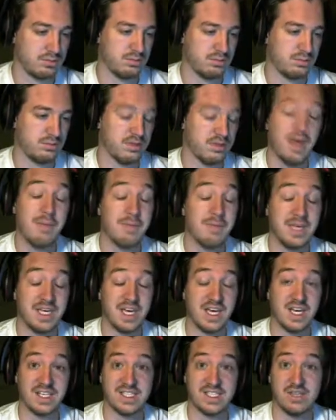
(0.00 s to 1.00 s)
Let me
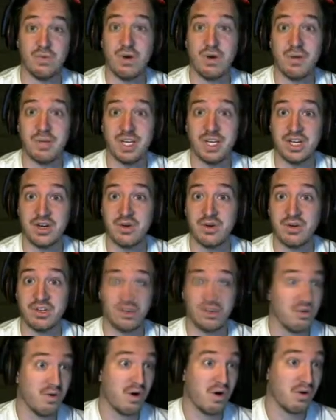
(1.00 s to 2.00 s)
guess, you want me to go to
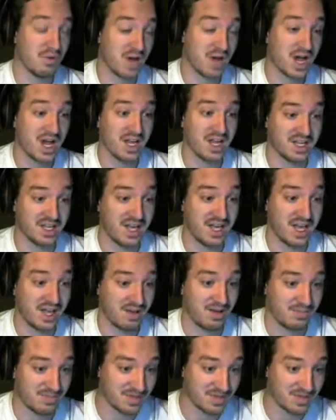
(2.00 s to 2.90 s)
209 game?